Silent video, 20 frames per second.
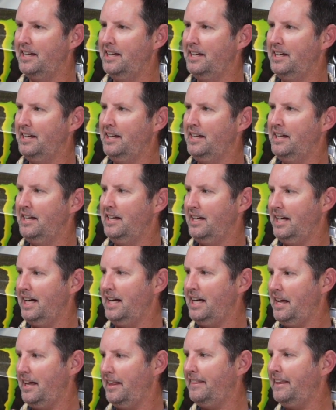Yeah.
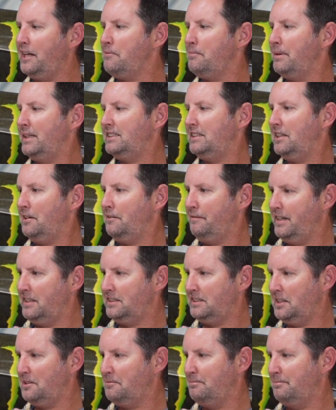I, I, think of myself
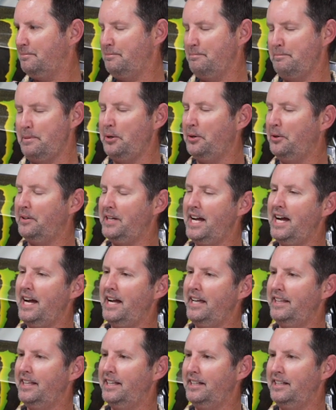as a moto
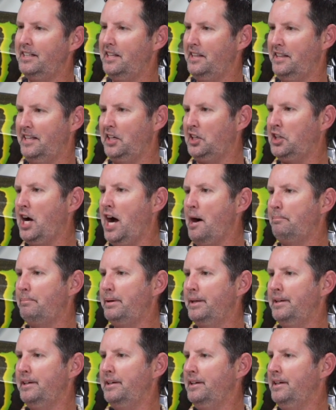guy than than a
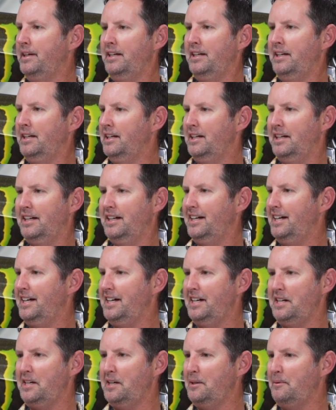cop. Yeah.
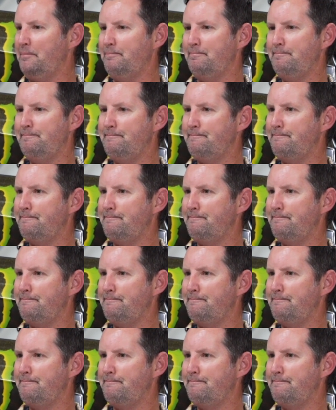Um,